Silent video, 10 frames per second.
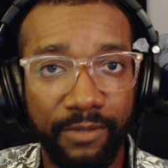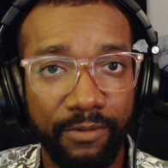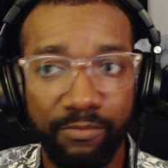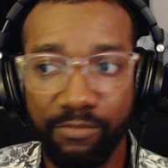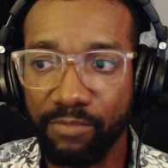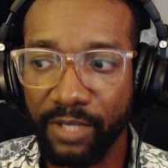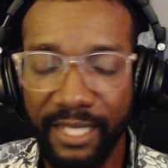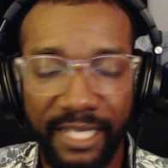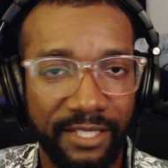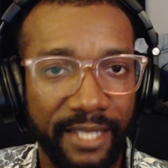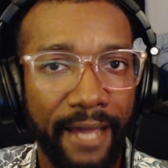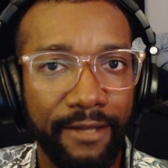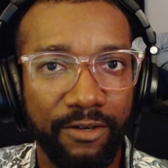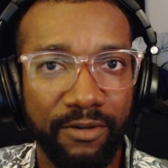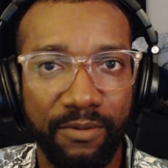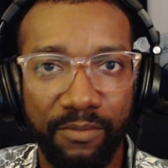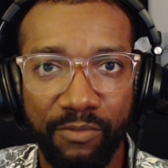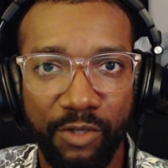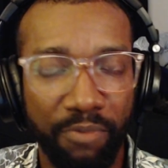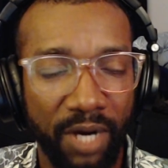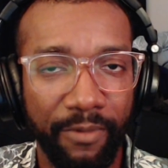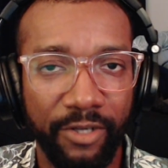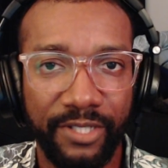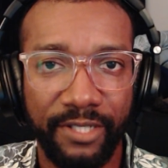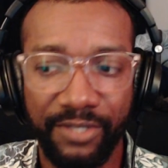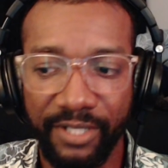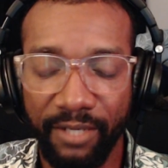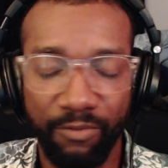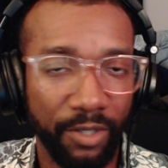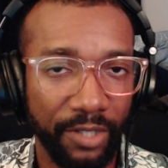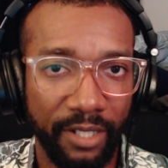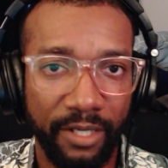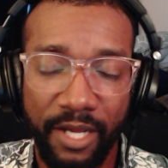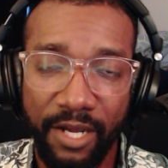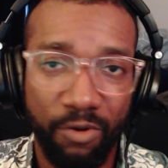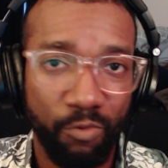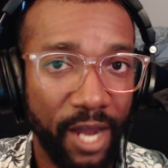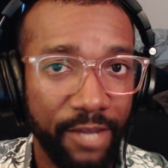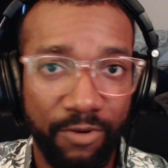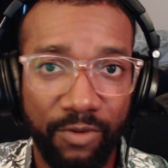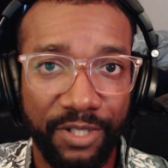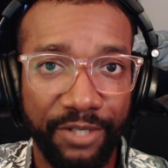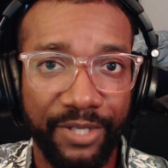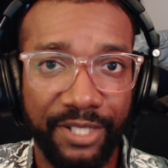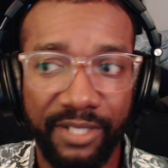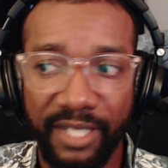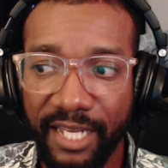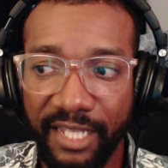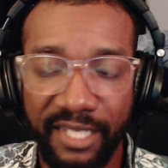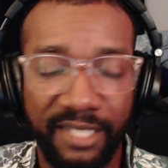Is that your primary skill set? Well, then write your own lyrics, and then